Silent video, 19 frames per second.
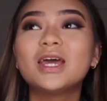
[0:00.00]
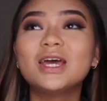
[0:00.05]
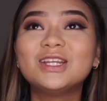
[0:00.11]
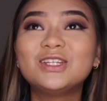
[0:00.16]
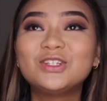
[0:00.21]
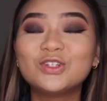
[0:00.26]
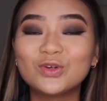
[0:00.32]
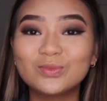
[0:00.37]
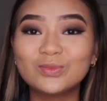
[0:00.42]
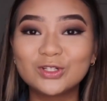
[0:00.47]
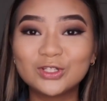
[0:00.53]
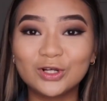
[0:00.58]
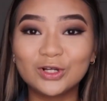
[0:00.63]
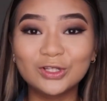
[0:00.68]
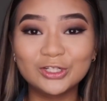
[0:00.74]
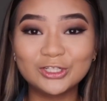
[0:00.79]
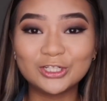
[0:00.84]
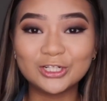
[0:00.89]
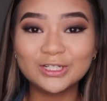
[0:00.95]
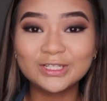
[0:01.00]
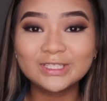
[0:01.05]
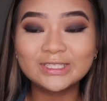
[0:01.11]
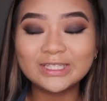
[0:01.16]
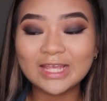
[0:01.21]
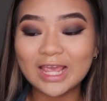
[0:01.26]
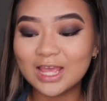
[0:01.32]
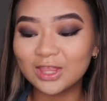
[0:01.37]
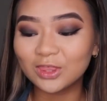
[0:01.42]

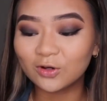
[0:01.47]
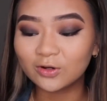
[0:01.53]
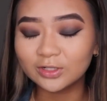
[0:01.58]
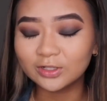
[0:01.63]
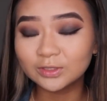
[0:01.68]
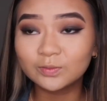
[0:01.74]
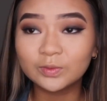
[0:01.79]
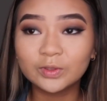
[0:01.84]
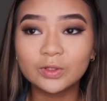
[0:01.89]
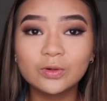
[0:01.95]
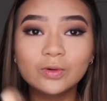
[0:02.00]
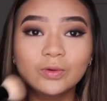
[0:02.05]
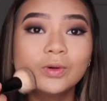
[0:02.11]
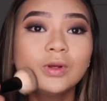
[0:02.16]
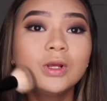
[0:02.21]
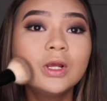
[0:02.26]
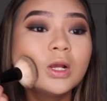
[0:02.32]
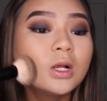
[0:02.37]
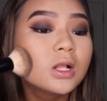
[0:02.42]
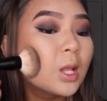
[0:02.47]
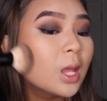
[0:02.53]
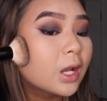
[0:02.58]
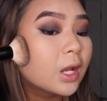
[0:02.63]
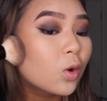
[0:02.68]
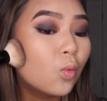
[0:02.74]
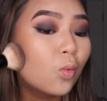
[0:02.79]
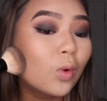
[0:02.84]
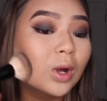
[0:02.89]
at the hospital
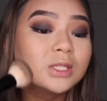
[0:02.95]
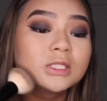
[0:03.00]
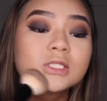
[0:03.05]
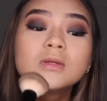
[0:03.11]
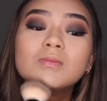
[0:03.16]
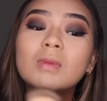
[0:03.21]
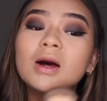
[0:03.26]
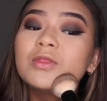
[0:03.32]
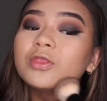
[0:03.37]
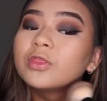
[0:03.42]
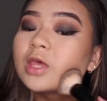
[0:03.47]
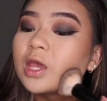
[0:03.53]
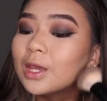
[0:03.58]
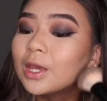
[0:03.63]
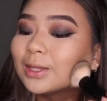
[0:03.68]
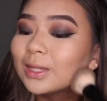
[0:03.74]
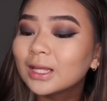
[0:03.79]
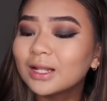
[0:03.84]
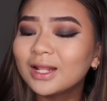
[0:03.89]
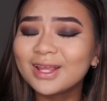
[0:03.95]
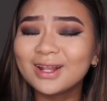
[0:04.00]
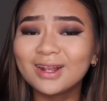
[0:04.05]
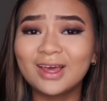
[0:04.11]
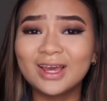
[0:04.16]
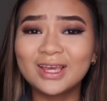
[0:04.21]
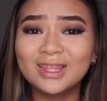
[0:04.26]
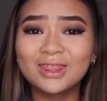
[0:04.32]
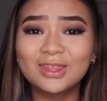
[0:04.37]
like once a month and get like
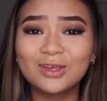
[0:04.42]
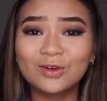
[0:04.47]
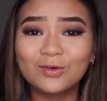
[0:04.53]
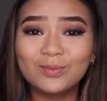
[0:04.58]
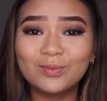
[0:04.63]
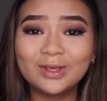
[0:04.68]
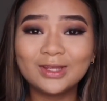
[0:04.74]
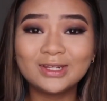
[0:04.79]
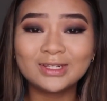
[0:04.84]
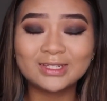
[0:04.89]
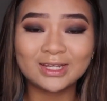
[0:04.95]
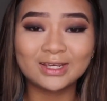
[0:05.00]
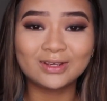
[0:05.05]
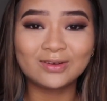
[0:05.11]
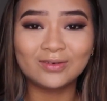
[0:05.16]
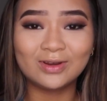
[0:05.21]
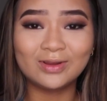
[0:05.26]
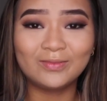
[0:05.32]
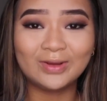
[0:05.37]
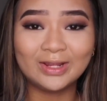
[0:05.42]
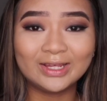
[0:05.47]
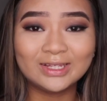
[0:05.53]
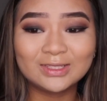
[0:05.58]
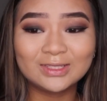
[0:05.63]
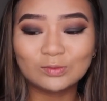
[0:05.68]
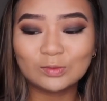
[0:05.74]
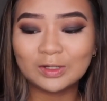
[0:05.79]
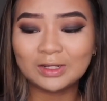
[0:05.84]
light therapy to take away my
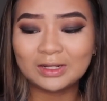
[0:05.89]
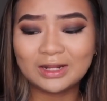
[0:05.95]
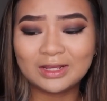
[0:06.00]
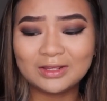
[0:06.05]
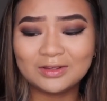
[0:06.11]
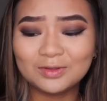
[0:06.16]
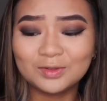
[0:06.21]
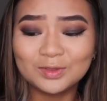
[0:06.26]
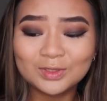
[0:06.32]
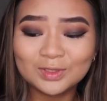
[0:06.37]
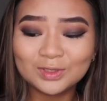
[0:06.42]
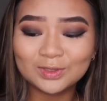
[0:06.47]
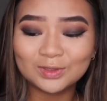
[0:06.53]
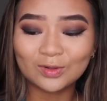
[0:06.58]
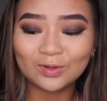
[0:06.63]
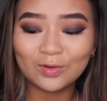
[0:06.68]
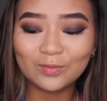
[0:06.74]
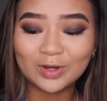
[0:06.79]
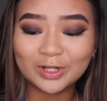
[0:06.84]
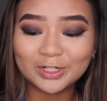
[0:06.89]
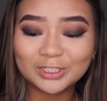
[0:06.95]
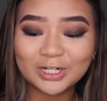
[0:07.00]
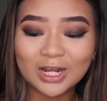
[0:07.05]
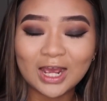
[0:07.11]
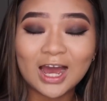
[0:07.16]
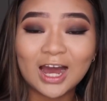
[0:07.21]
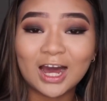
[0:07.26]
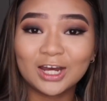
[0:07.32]
eczema, and I use so much
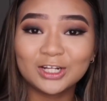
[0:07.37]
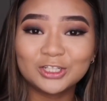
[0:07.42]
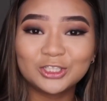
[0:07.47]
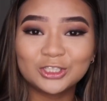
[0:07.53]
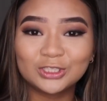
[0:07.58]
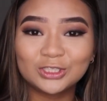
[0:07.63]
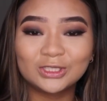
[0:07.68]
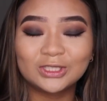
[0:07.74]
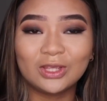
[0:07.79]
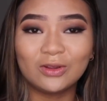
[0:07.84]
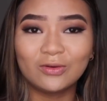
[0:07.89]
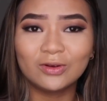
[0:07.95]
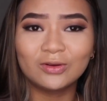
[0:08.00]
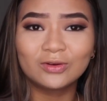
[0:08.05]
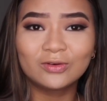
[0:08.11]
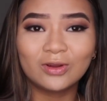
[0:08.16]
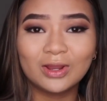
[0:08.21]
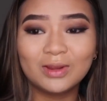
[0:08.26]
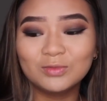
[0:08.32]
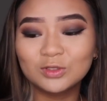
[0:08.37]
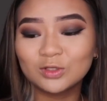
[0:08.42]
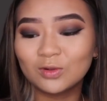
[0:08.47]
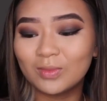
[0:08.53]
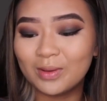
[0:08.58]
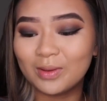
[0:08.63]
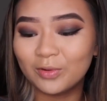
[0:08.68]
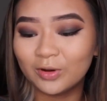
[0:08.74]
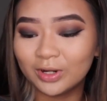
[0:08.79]
harsh steroid creams
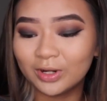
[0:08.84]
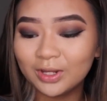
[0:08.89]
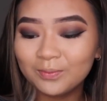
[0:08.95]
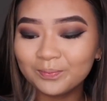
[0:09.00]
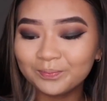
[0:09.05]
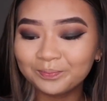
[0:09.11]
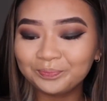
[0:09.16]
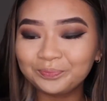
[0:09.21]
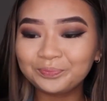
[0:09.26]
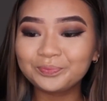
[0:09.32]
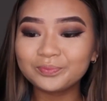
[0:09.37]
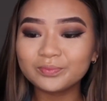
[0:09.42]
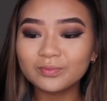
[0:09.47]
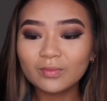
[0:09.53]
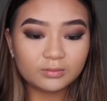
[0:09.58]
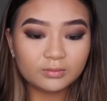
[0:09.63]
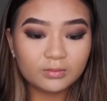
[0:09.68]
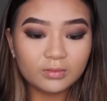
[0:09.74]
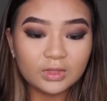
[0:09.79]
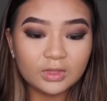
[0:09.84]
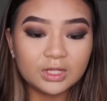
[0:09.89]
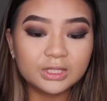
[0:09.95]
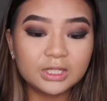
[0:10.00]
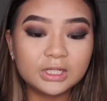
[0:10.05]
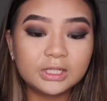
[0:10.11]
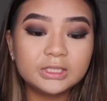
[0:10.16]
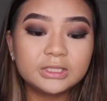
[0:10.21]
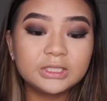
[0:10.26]
on my body.
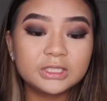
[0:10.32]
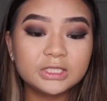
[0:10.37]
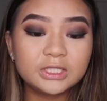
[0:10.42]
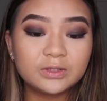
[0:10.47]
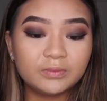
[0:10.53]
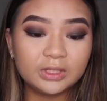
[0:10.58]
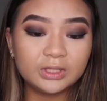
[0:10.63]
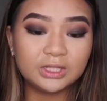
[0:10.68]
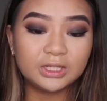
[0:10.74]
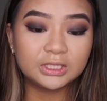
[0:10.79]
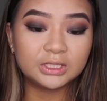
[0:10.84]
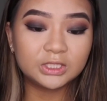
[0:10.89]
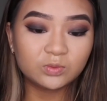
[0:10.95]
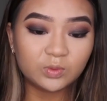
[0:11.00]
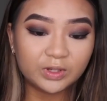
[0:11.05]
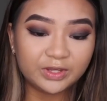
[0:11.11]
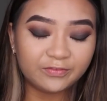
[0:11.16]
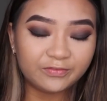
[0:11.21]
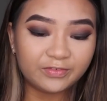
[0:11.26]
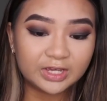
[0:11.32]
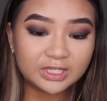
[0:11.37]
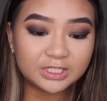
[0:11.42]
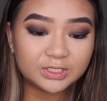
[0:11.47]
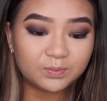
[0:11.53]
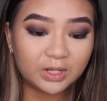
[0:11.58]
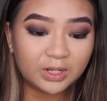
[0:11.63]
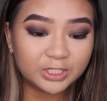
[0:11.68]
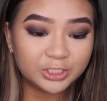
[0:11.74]
Then Lizzie sent me their Sweet
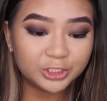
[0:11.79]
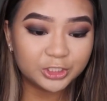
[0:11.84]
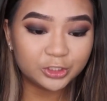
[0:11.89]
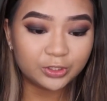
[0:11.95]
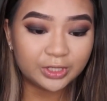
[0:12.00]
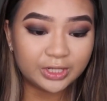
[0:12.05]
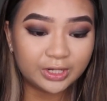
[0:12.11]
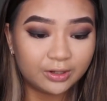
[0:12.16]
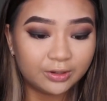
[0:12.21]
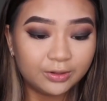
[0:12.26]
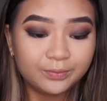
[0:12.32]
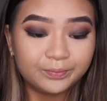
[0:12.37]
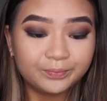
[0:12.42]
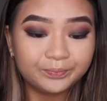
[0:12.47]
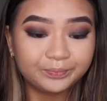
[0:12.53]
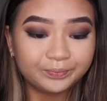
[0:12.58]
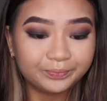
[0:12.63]
Face Blush Trio.